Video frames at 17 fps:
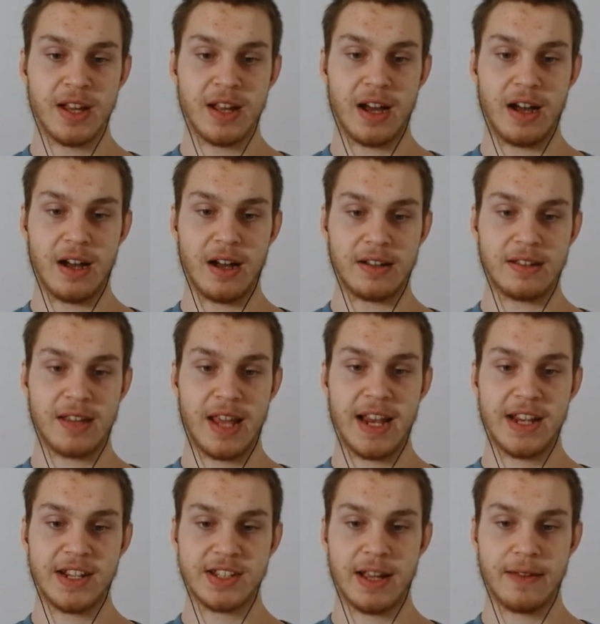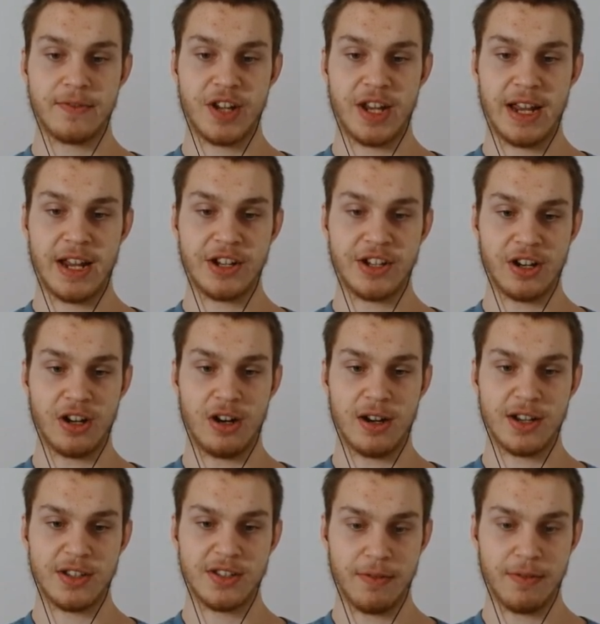Uh, tastes have changed, and
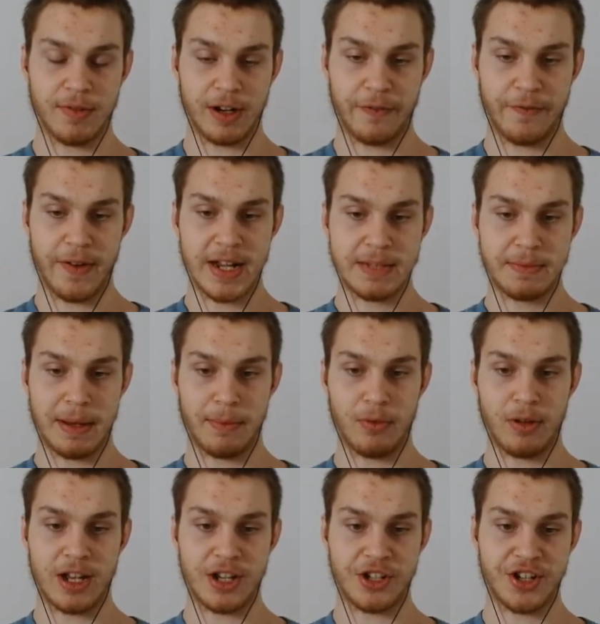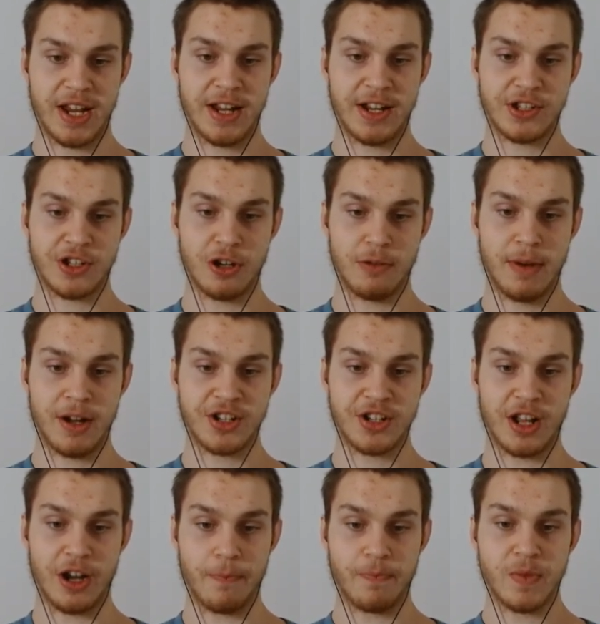honestly, what offends people has changed so much
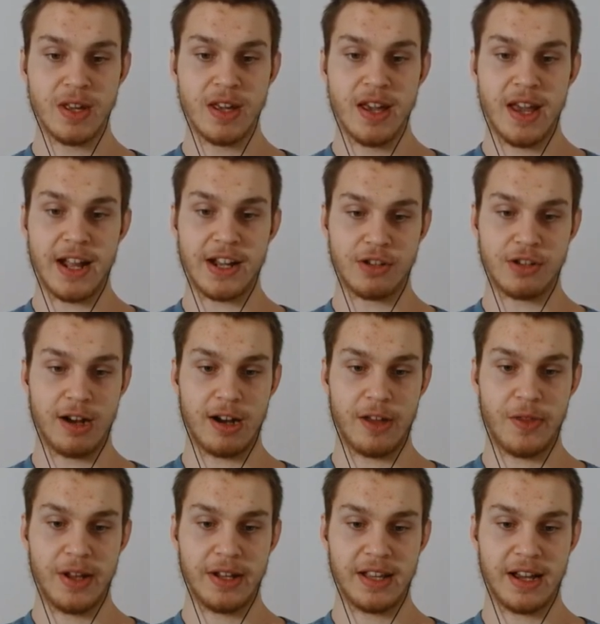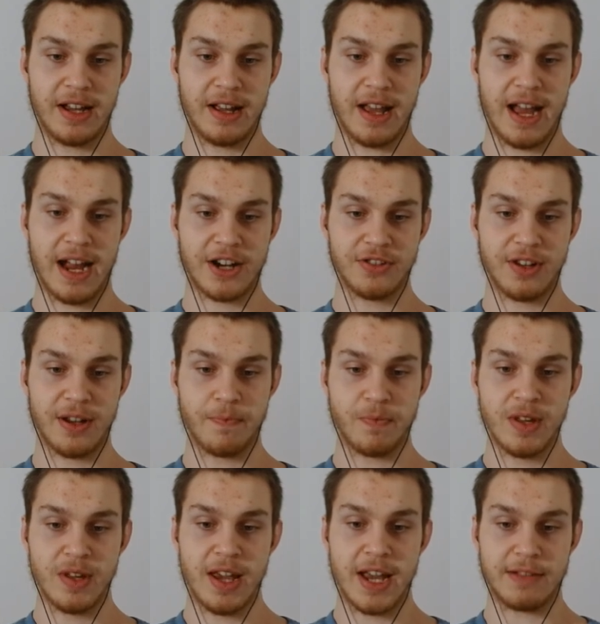now. And so I think that actually
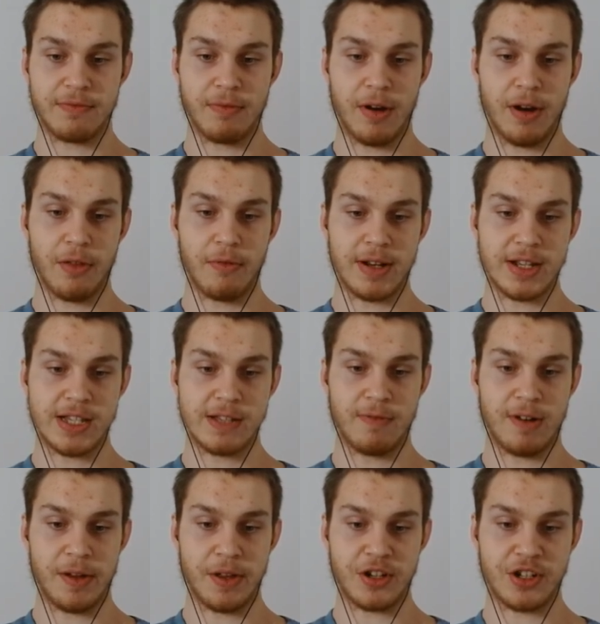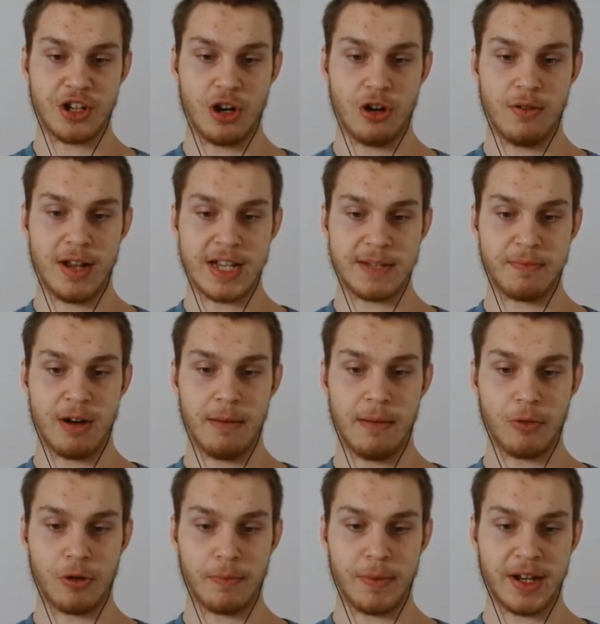it's one of the reasons why the show is
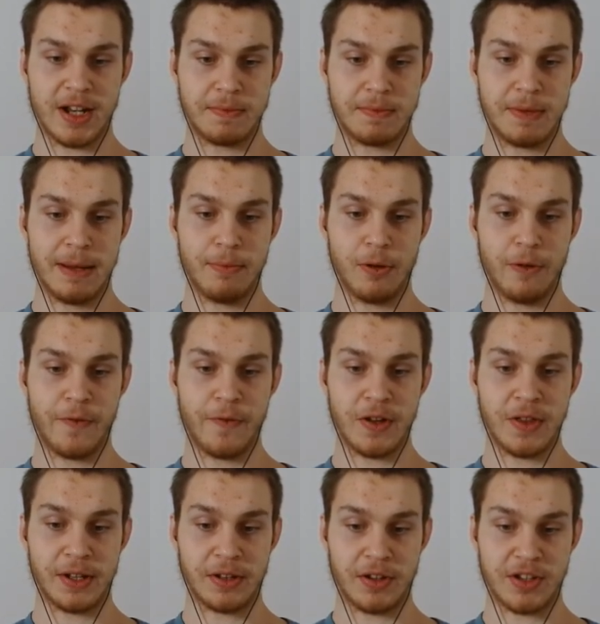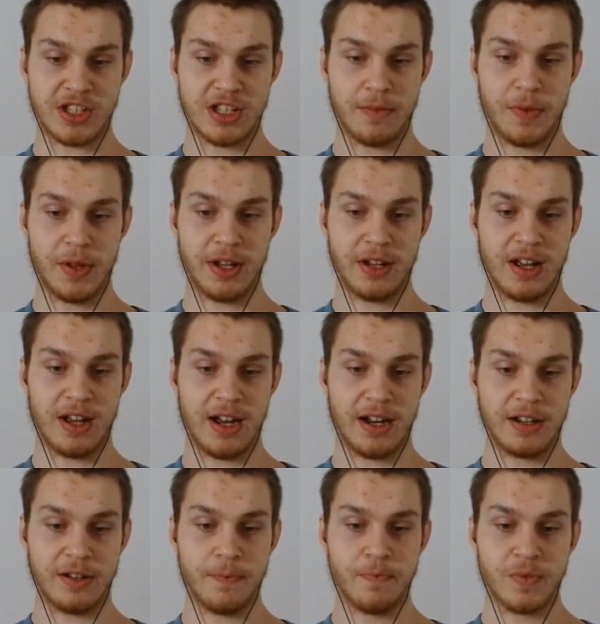popular because people feel like there's something
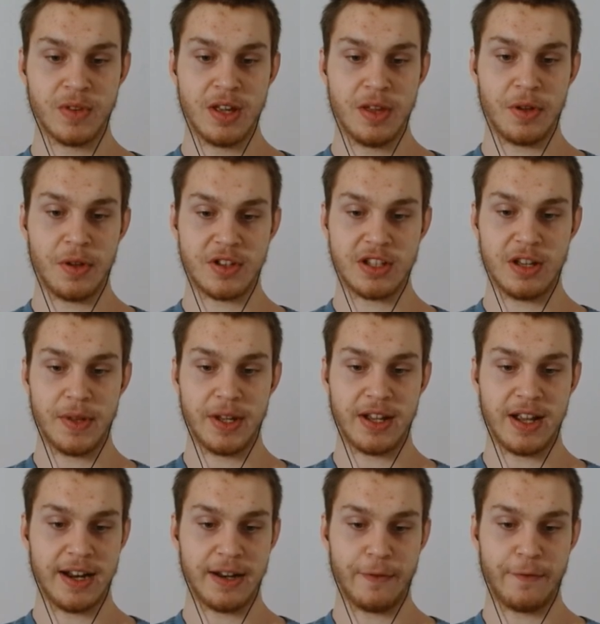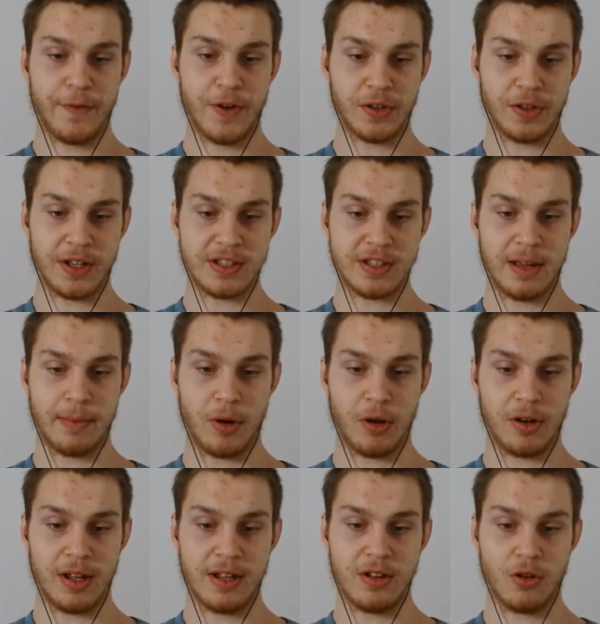kind there's something kind of fearless
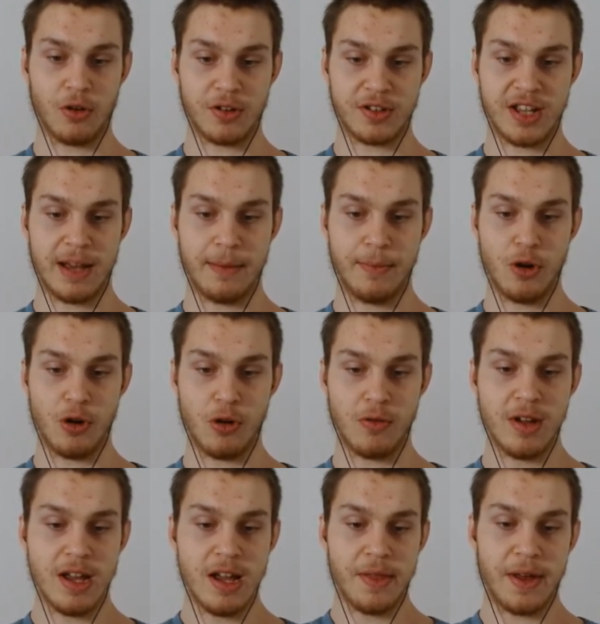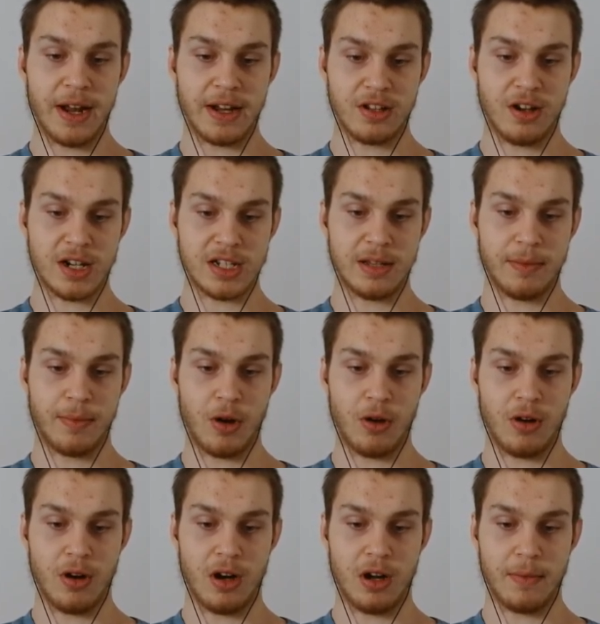about it or taboo that it talks
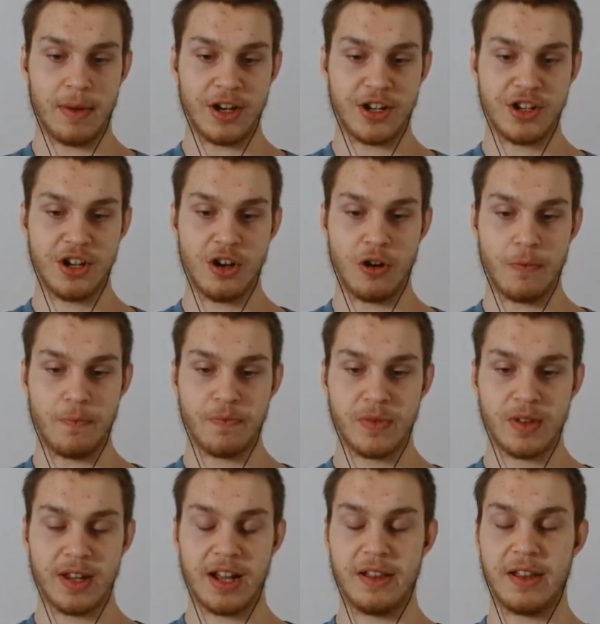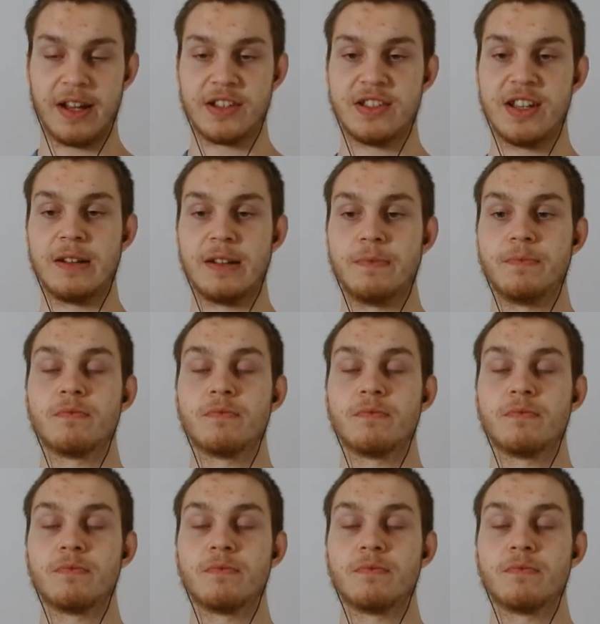about on my show, Kaling said.